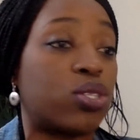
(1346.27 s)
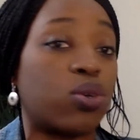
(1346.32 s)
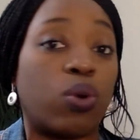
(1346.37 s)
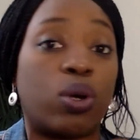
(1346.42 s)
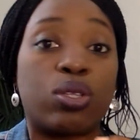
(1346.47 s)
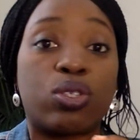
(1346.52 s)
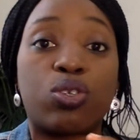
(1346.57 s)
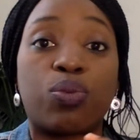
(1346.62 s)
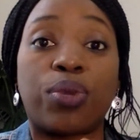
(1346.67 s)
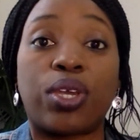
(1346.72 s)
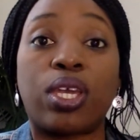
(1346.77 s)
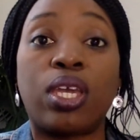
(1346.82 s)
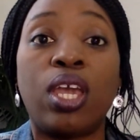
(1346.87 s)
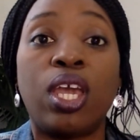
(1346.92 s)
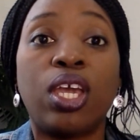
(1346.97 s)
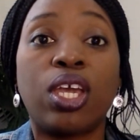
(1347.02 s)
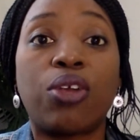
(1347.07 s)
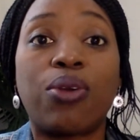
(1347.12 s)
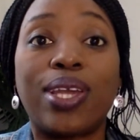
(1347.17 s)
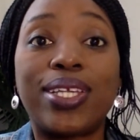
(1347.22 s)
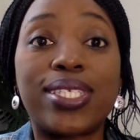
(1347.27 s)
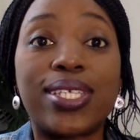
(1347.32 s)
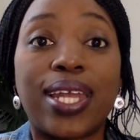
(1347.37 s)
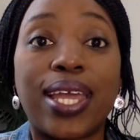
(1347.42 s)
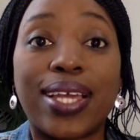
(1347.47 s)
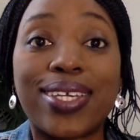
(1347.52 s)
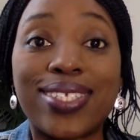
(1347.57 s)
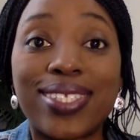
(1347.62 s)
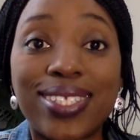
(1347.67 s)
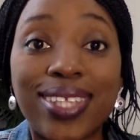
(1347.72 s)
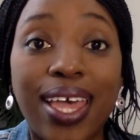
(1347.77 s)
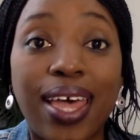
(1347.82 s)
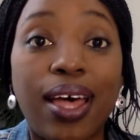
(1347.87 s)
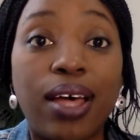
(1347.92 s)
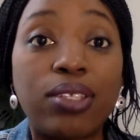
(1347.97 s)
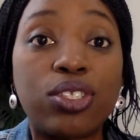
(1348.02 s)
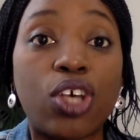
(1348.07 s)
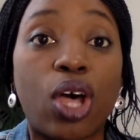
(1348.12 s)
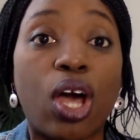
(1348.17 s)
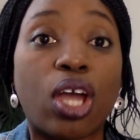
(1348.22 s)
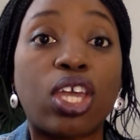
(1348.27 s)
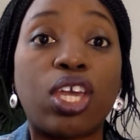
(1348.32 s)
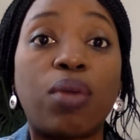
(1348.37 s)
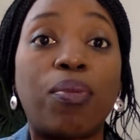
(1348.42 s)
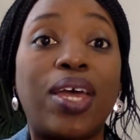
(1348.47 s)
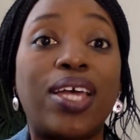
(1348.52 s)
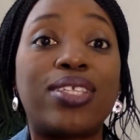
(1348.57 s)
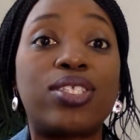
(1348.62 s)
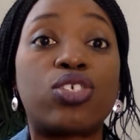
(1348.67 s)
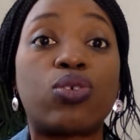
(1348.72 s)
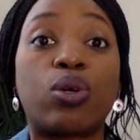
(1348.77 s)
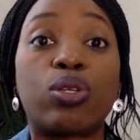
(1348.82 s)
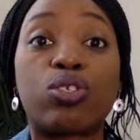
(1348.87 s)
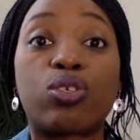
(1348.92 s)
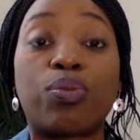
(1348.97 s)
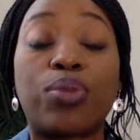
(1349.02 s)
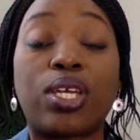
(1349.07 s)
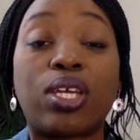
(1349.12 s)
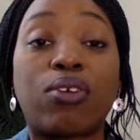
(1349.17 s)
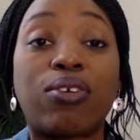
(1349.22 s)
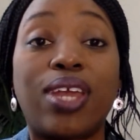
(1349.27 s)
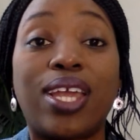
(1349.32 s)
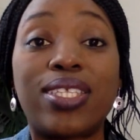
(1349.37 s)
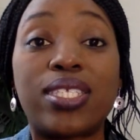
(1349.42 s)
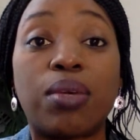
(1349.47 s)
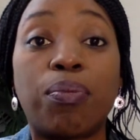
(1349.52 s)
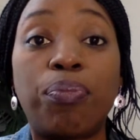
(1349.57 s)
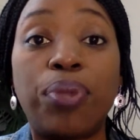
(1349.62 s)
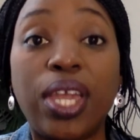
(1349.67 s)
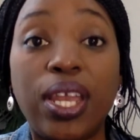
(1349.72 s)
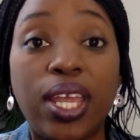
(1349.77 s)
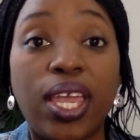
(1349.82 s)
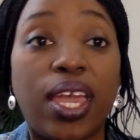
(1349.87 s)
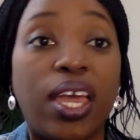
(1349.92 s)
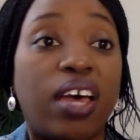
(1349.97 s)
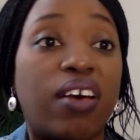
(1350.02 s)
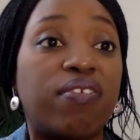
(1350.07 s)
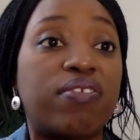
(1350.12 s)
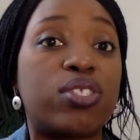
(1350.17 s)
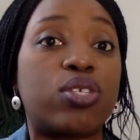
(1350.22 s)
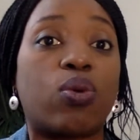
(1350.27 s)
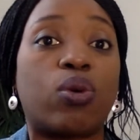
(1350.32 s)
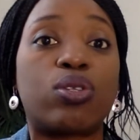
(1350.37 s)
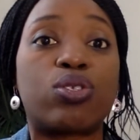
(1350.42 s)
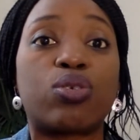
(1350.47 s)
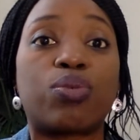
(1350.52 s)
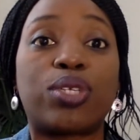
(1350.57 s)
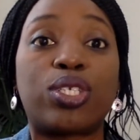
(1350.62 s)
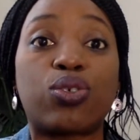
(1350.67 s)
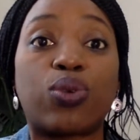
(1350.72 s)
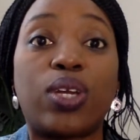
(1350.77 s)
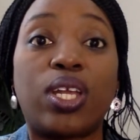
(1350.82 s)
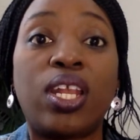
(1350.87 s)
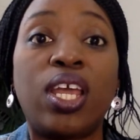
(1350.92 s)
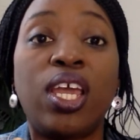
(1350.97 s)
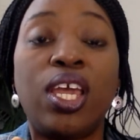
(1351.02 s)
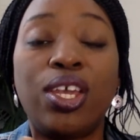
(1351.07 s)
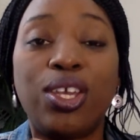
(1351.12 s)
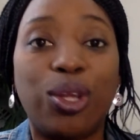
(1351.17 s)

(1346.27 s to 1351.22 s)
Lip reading: you want to be creating Excel documents, you want to be creating PDFs, you want to be doing,